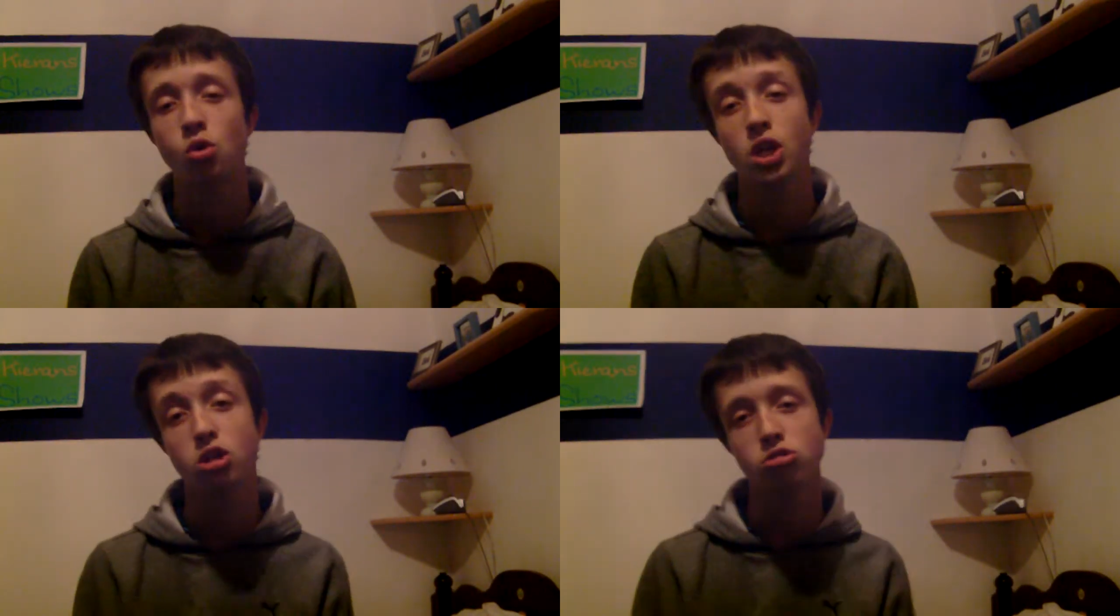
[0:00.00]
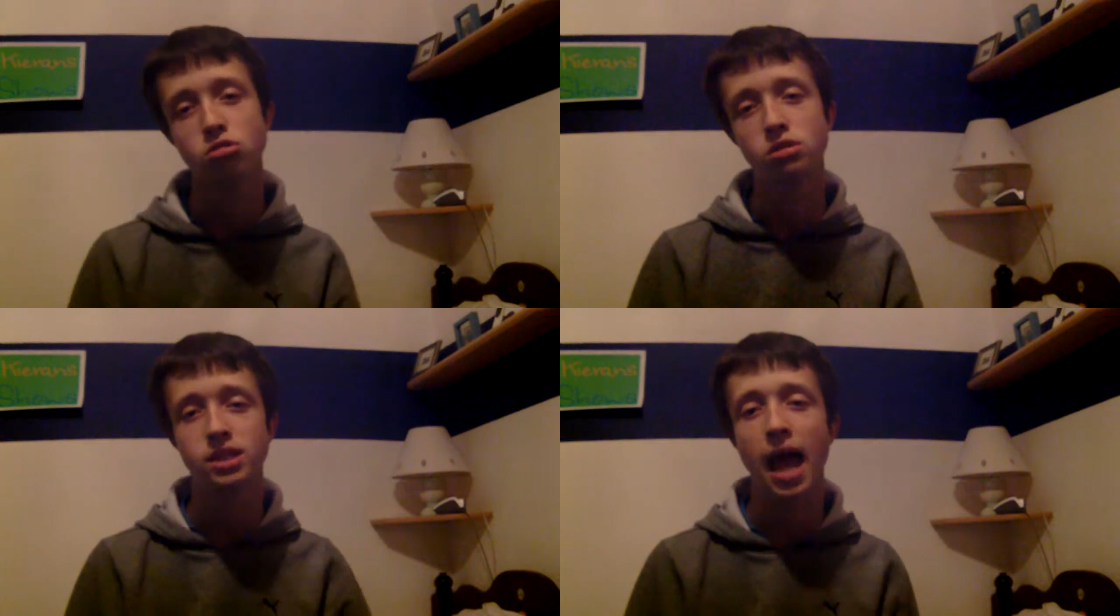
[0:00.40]
Learn
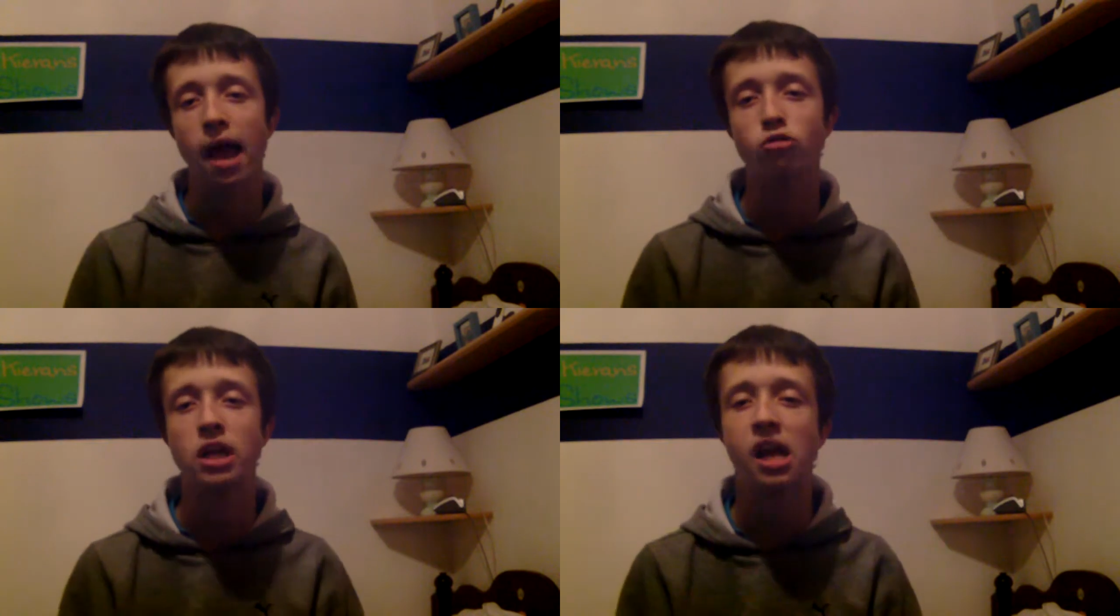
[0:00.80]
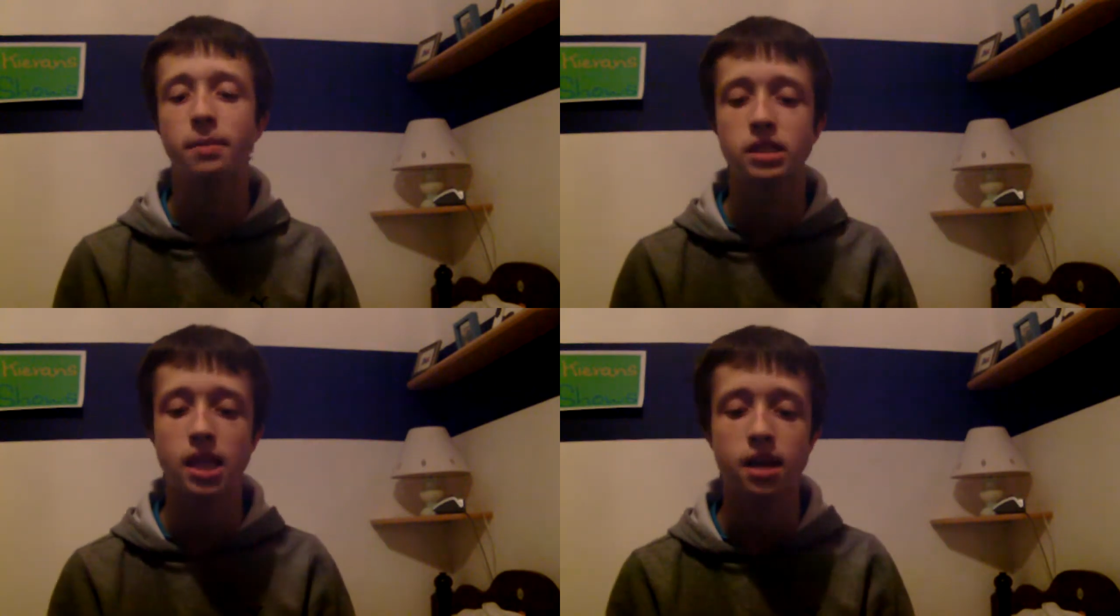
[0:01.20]
to diagram a
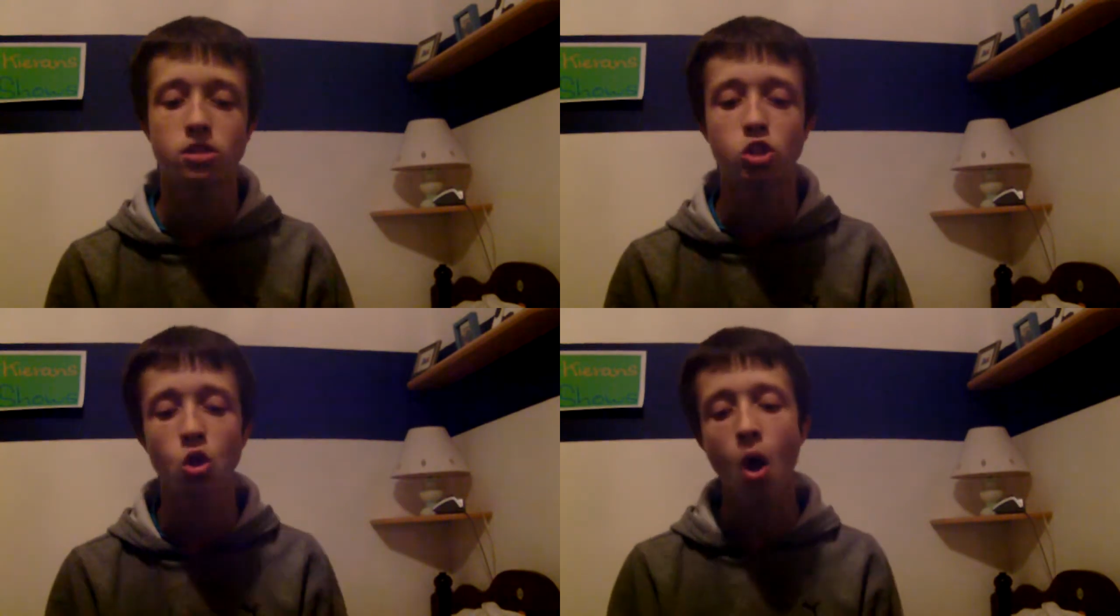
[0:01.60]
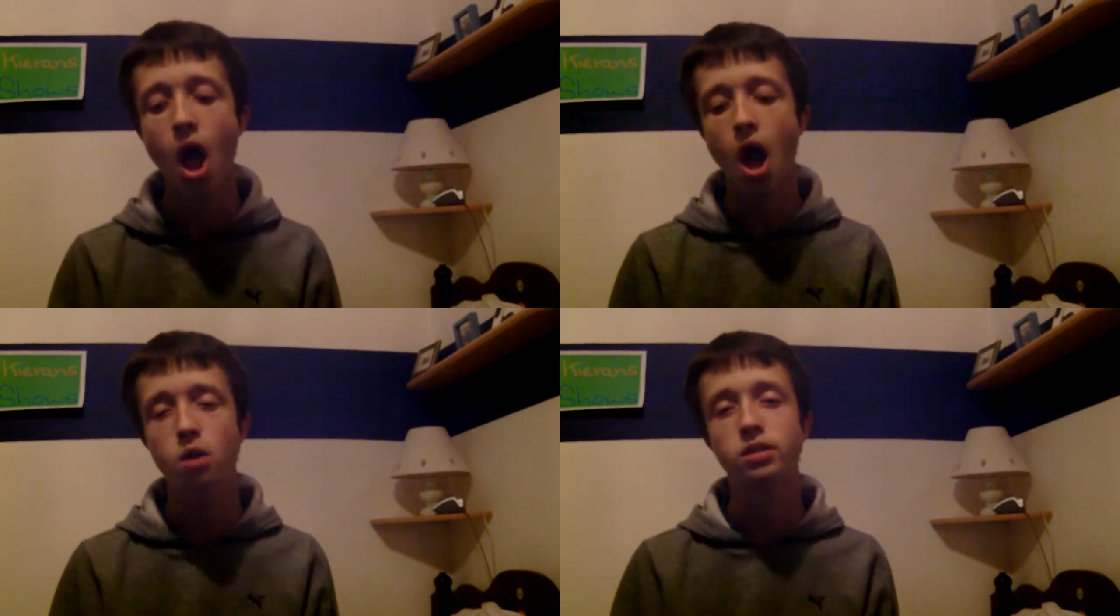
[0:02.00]
sentence to
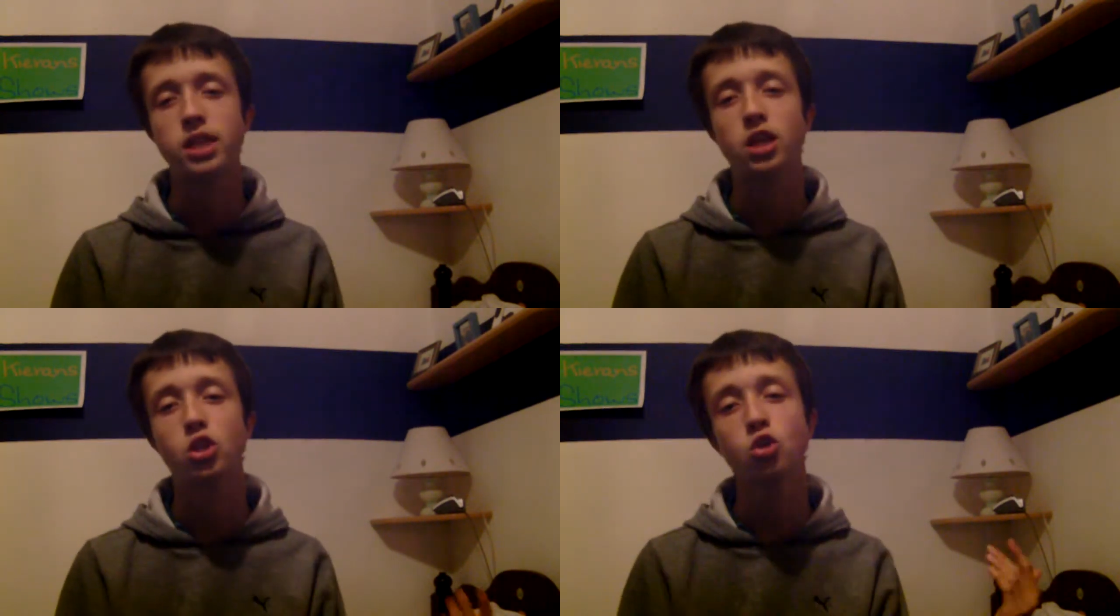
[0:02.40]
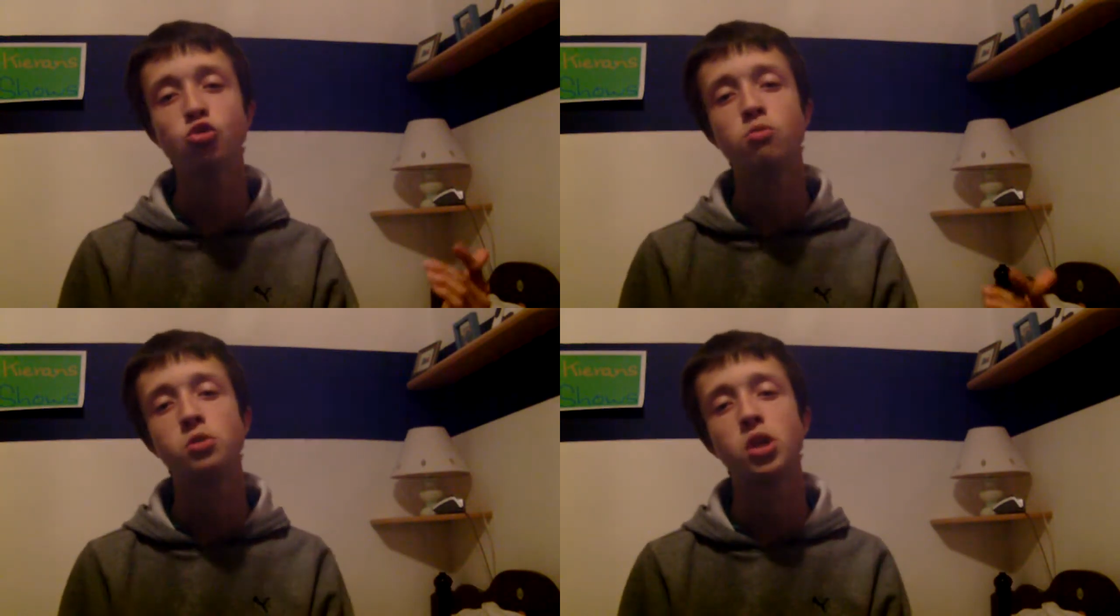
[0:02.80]
always say to
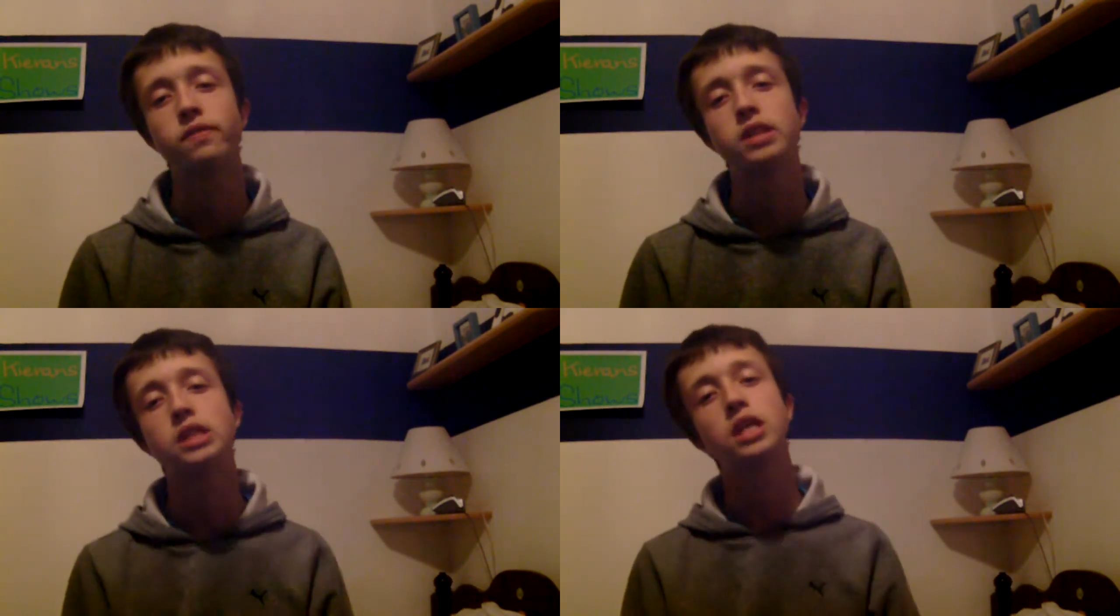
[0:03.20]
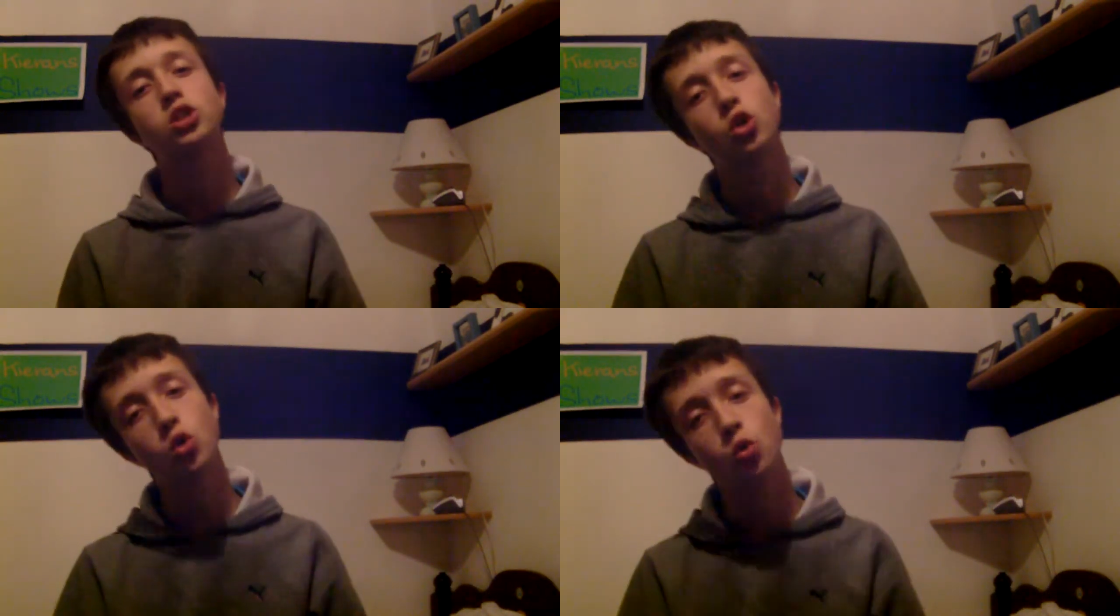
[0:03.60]
whom, don't ever say
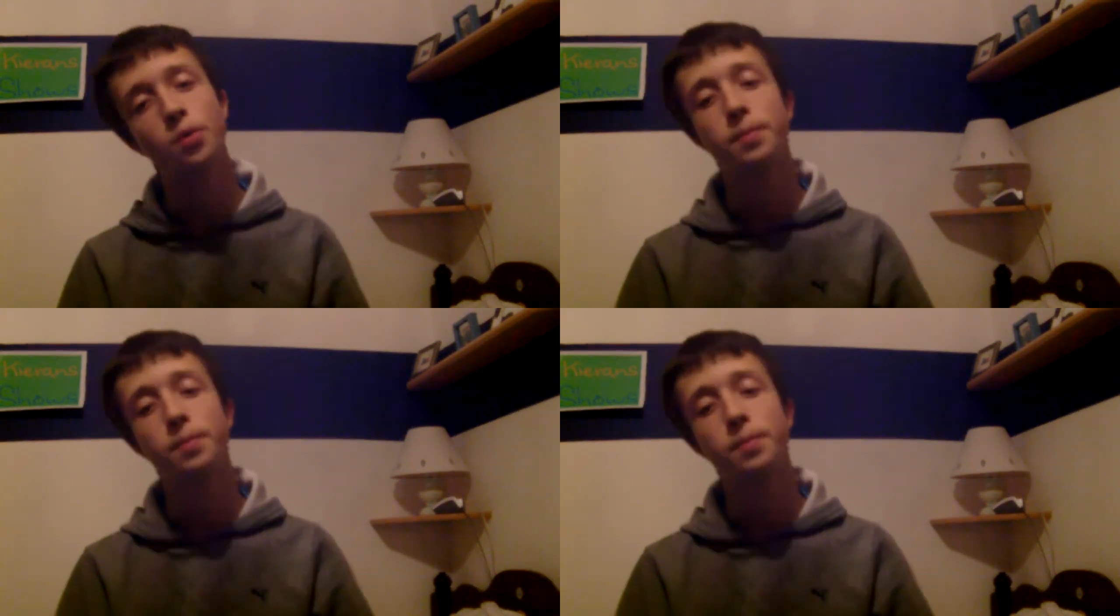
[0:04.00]
to who.